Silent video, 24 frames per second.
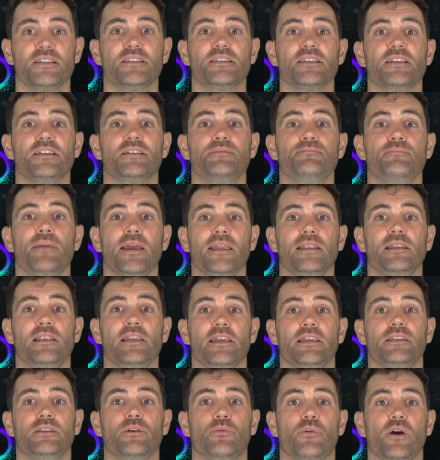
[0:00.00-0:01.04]
This is
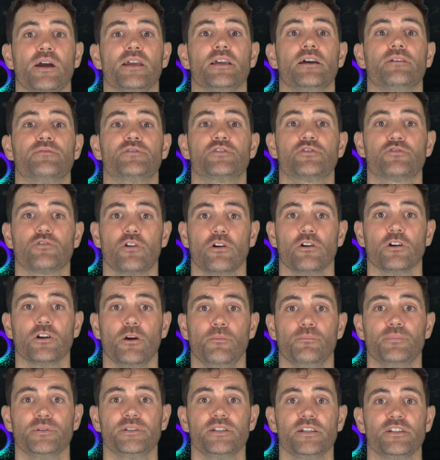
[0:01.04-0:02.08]
mainly in the way of strong
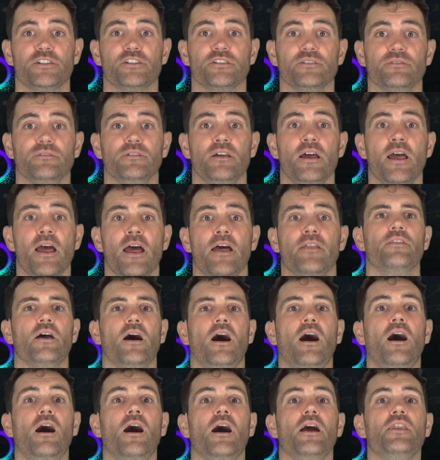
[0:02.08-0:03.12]
competition.
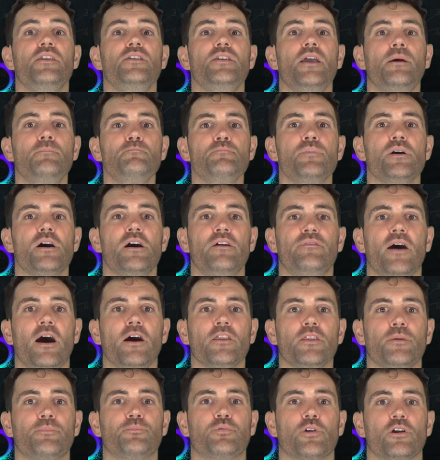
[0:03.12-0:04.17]
There are a number of
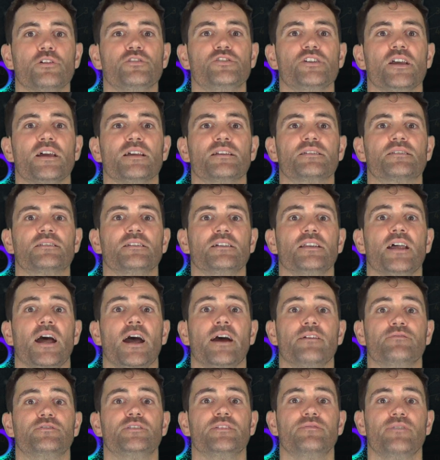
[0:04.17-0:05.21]
other projects that
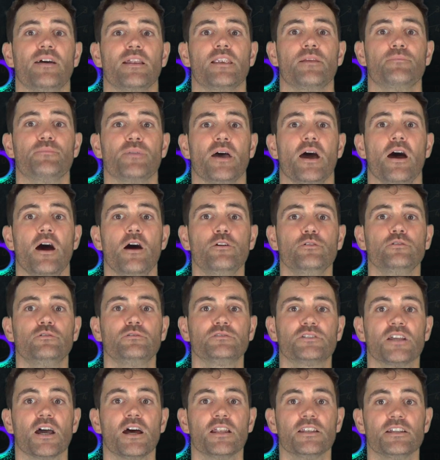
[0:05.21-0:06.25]
have developed their own
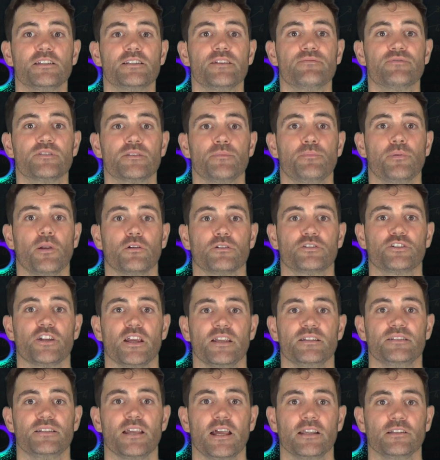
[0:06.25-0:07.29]
alternatives to
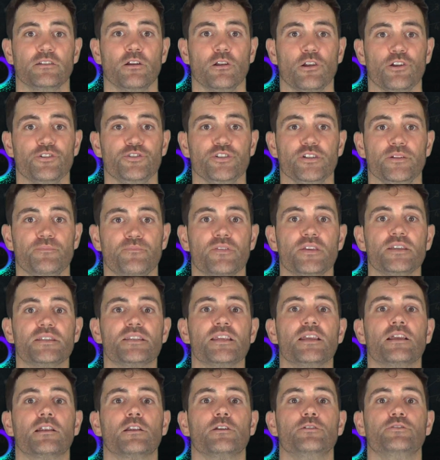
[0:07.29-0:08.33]
blockchain technology.
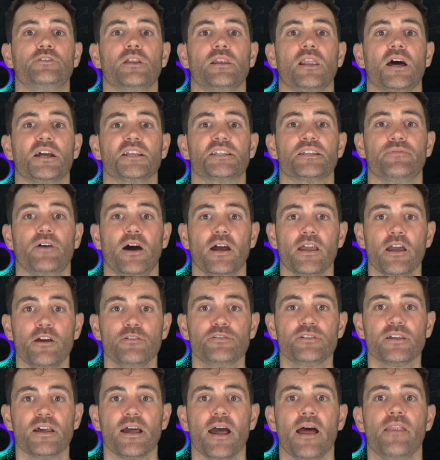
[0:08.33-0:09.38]
This include the likes of
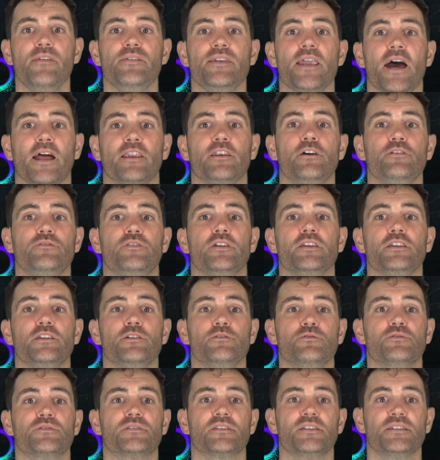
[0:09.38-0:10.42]
IOTA and Nano that
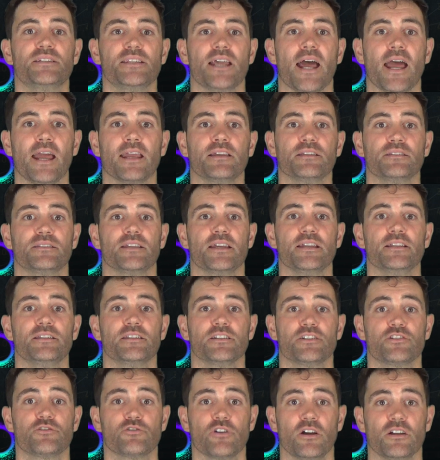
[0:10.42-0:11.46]
use the D A G
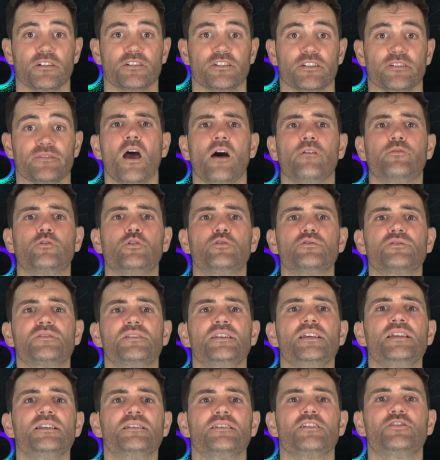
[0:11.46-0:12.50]
data structure. Of course,
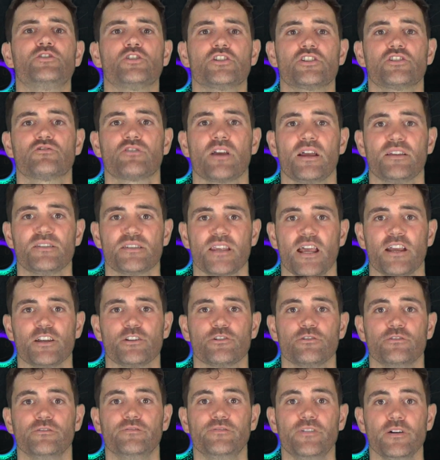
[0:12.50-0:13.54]
these are just
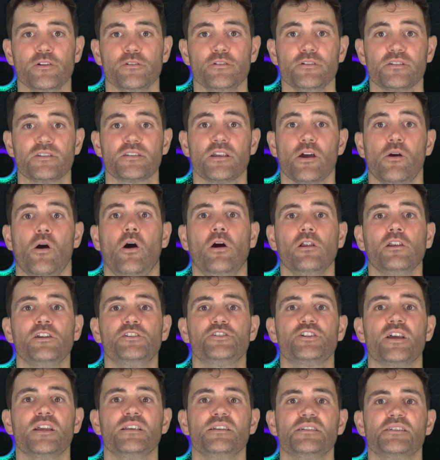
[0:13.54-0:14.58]
transactional focus, so
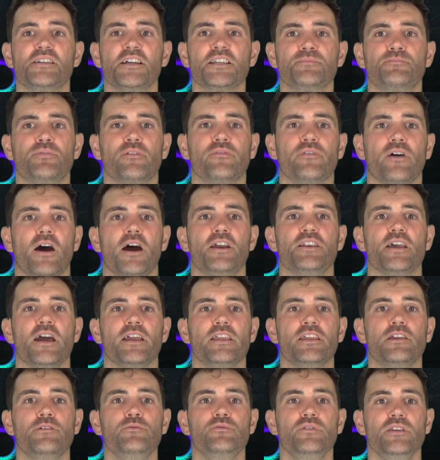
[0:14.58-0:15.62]
Holochain does provide a
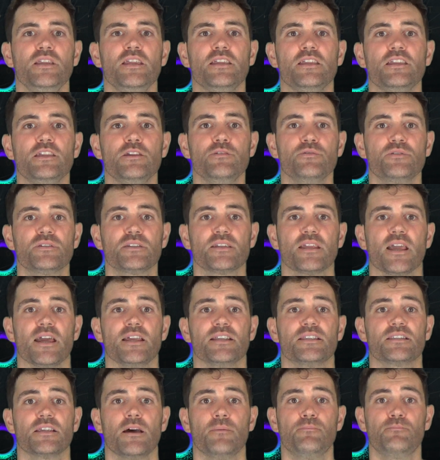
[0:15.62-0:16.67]
unique use
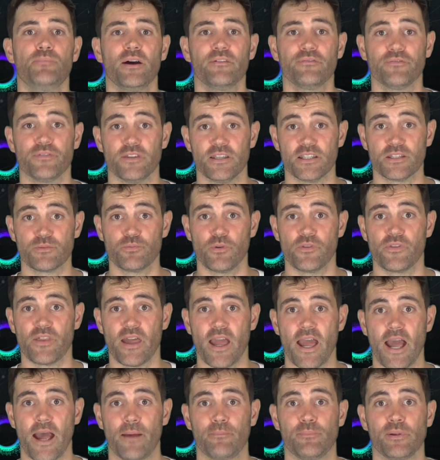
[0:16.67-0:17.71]
case above this with
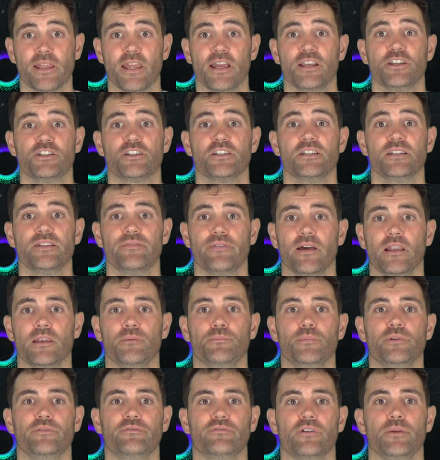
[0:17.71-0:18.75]
their application
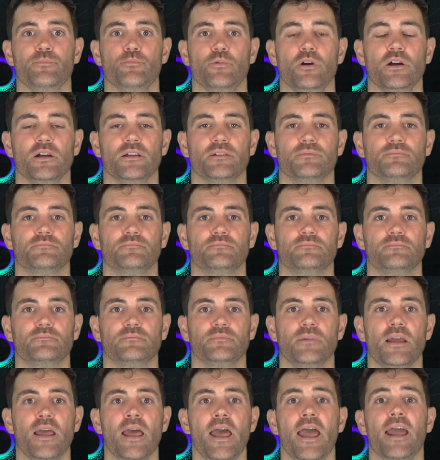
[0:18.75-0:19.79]
development framework.
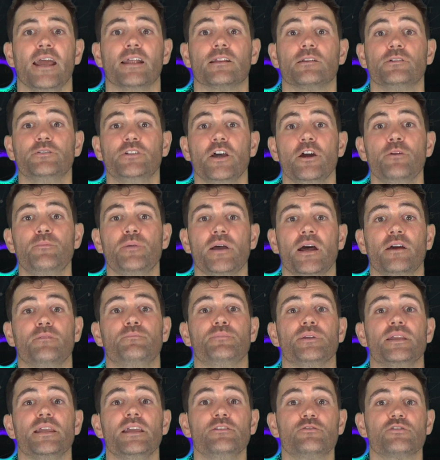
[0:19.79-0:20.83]
It'll no
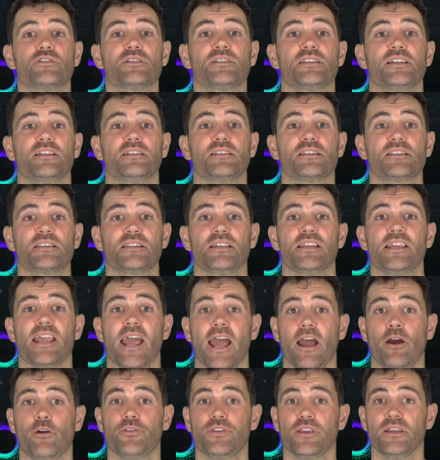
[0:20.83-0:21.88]
doubt be interesting to see
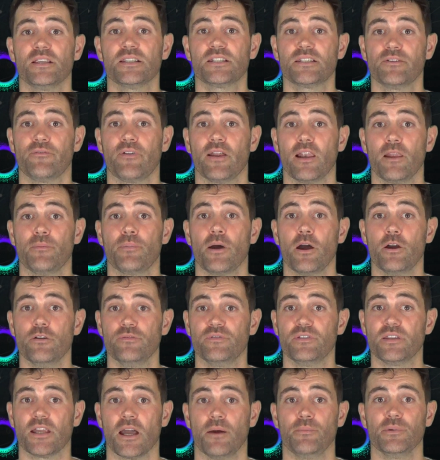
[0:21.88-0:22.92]
how things develop
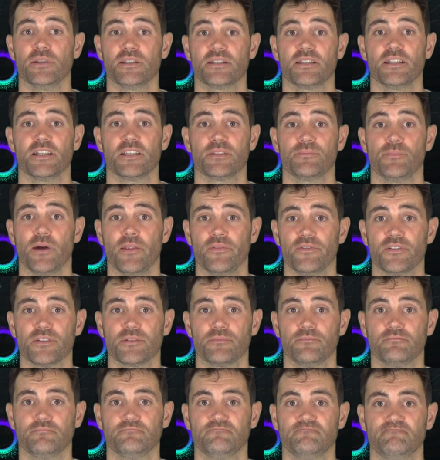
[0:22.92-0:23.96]
over the coming six
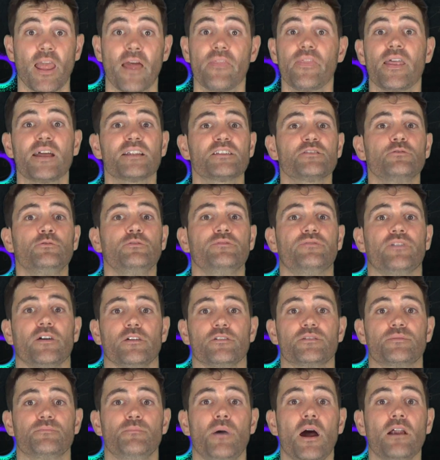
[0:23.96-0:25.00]
months. And that's all,
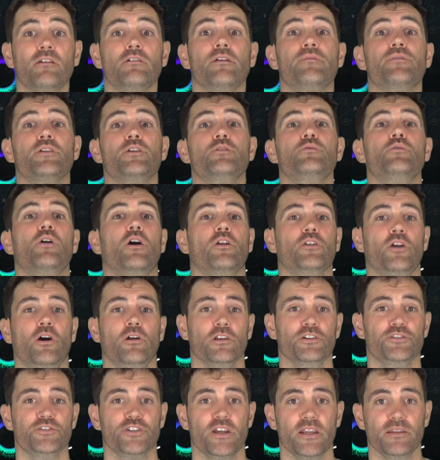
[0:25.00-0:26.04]
folks, my review on
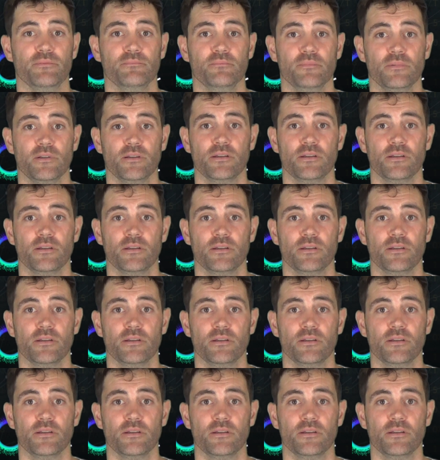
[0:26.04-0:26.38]
Holochain.